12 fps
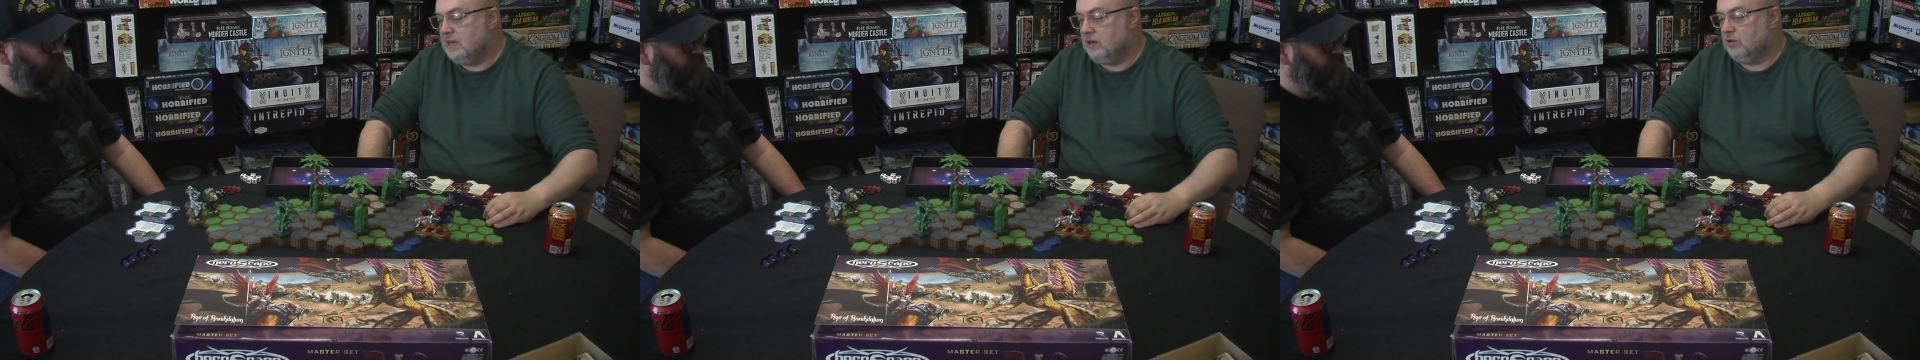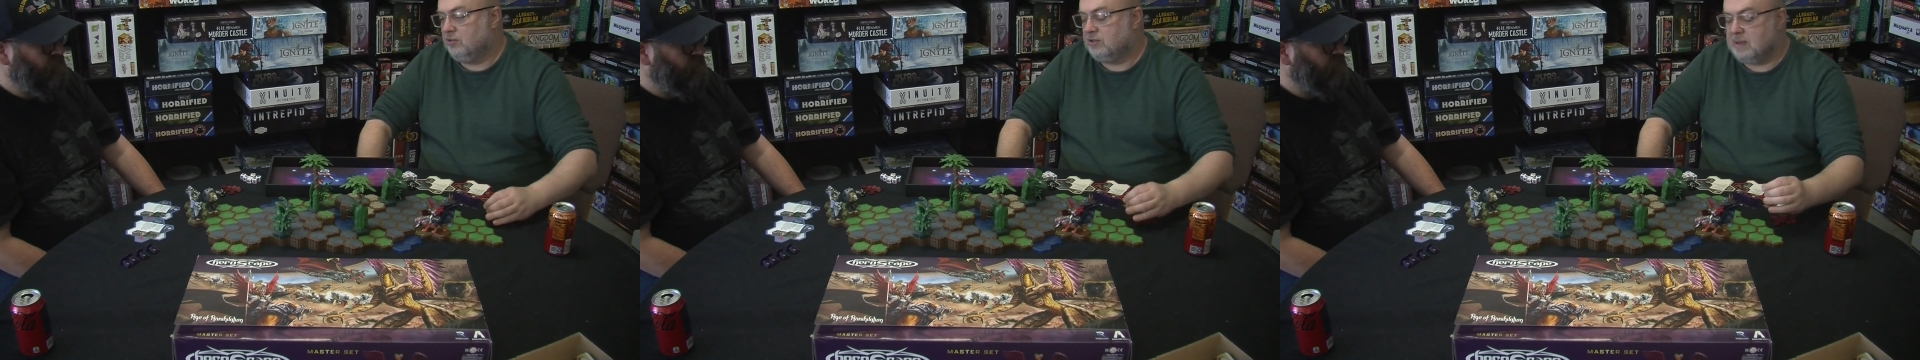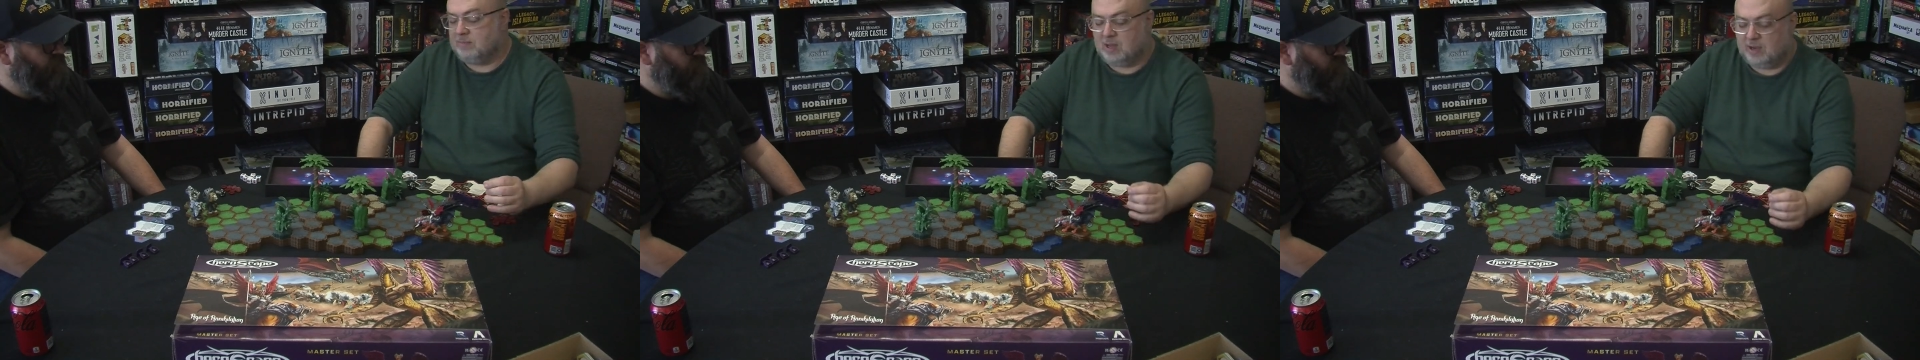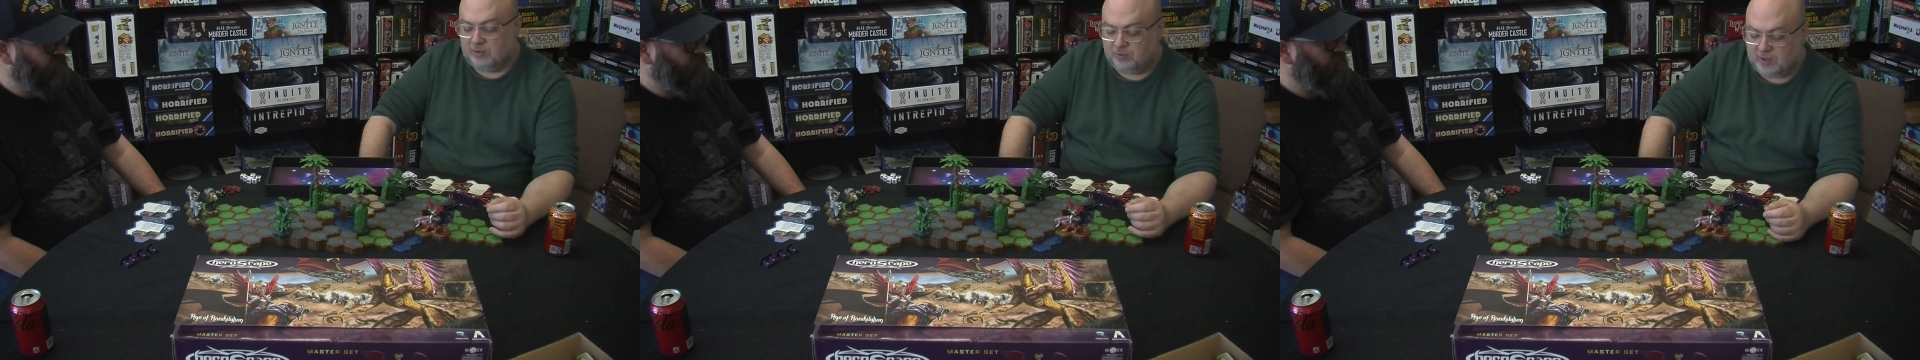Heroscape
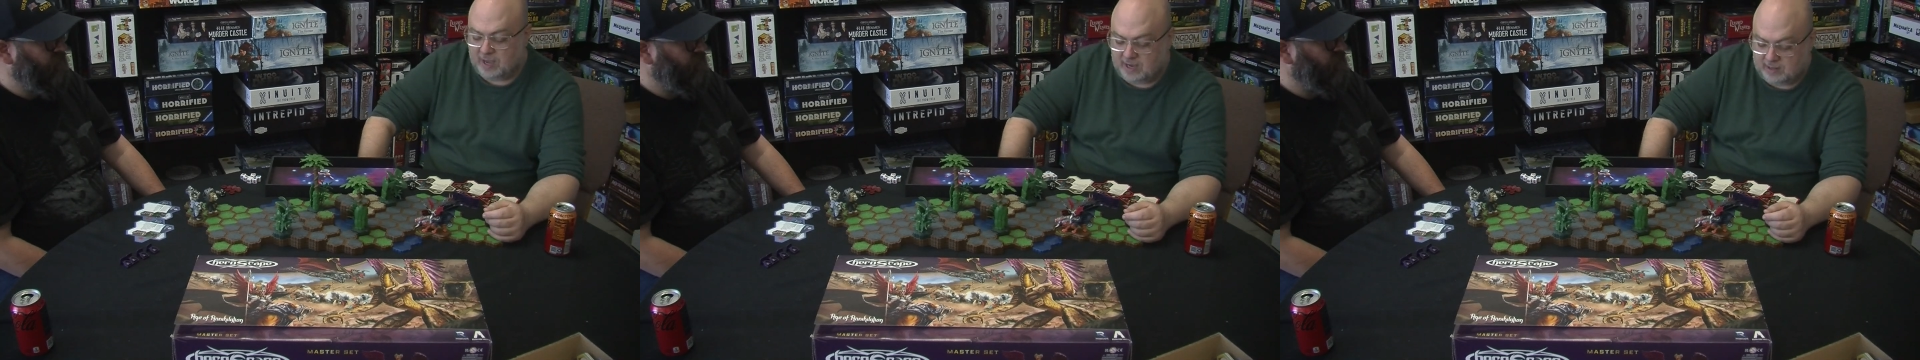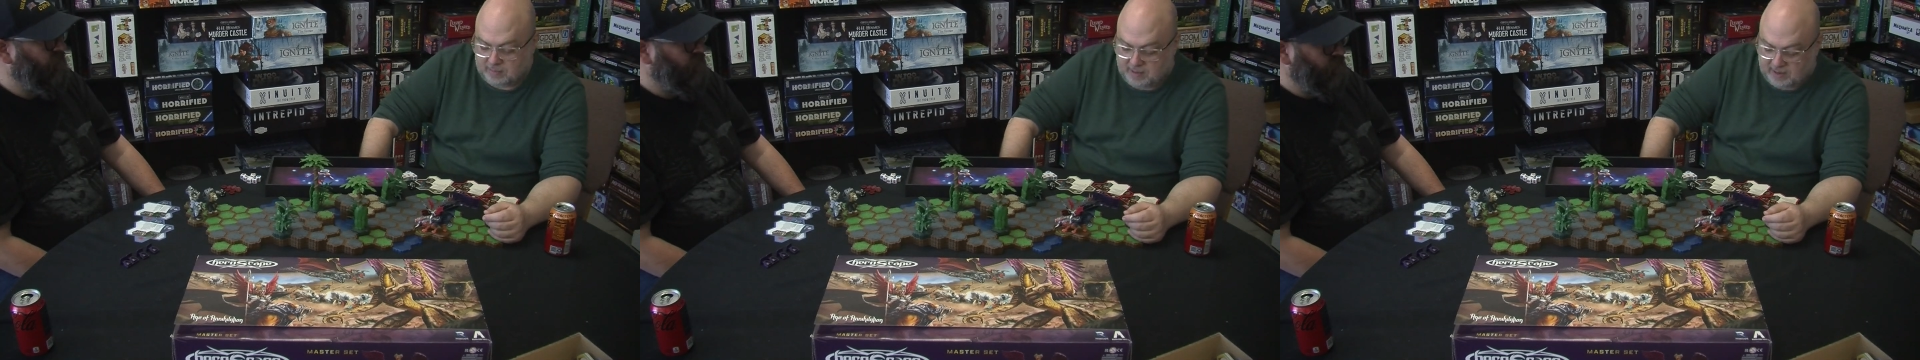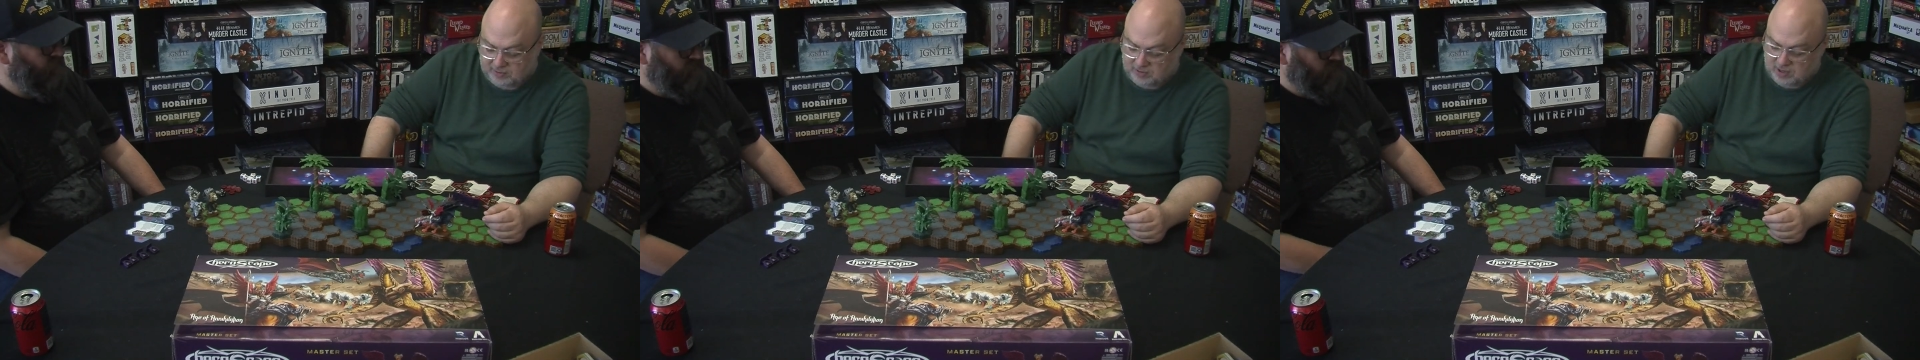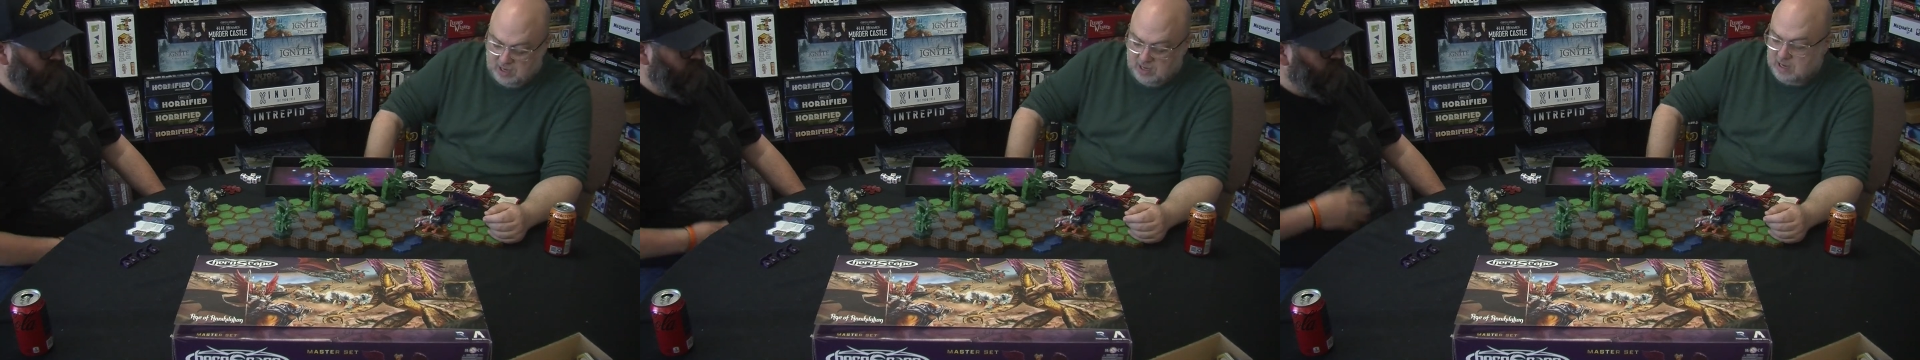tiles for that in the past.